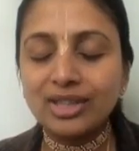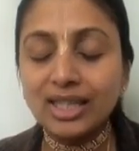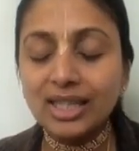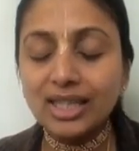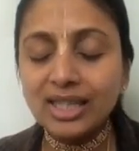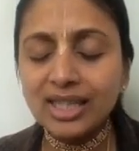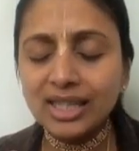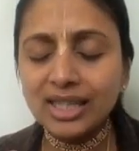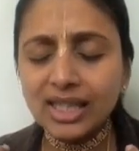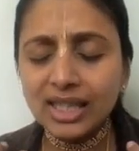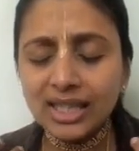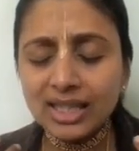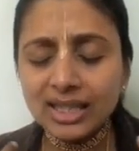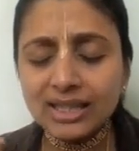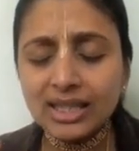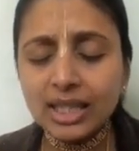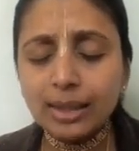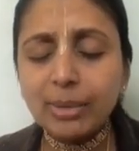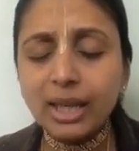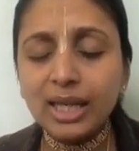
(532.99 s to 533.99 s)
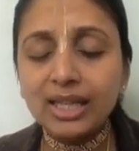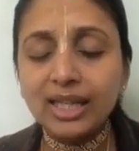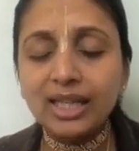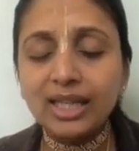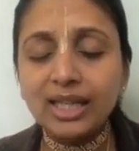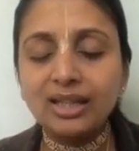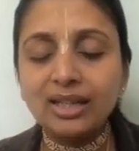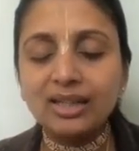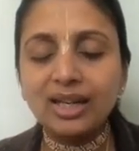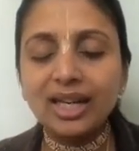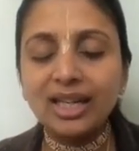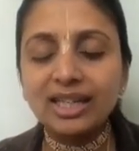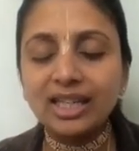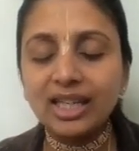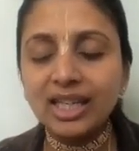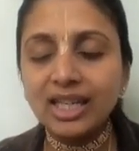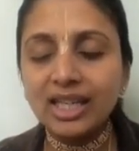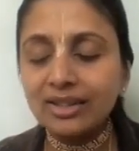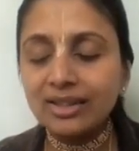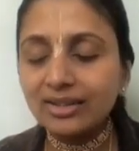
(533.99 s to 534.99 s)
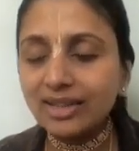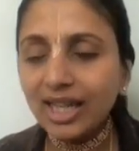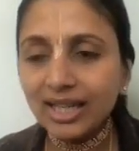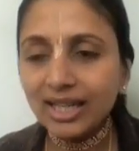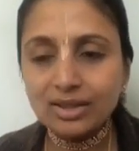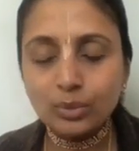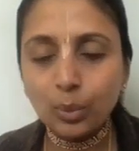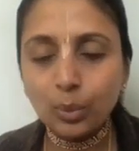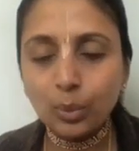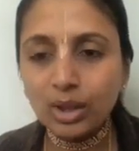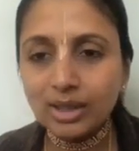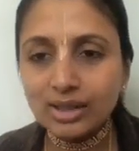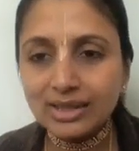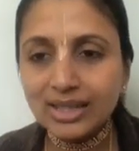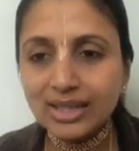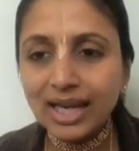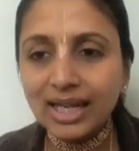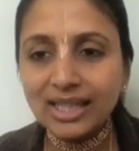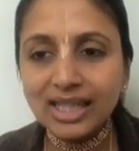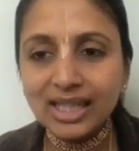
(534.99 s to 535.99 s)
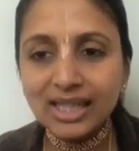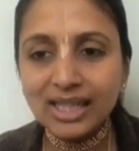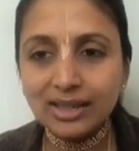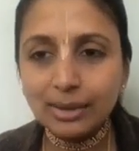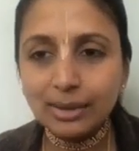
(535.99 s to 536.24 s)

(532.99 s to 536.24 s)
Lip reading: He is the maintainer, and that is what is the Angi.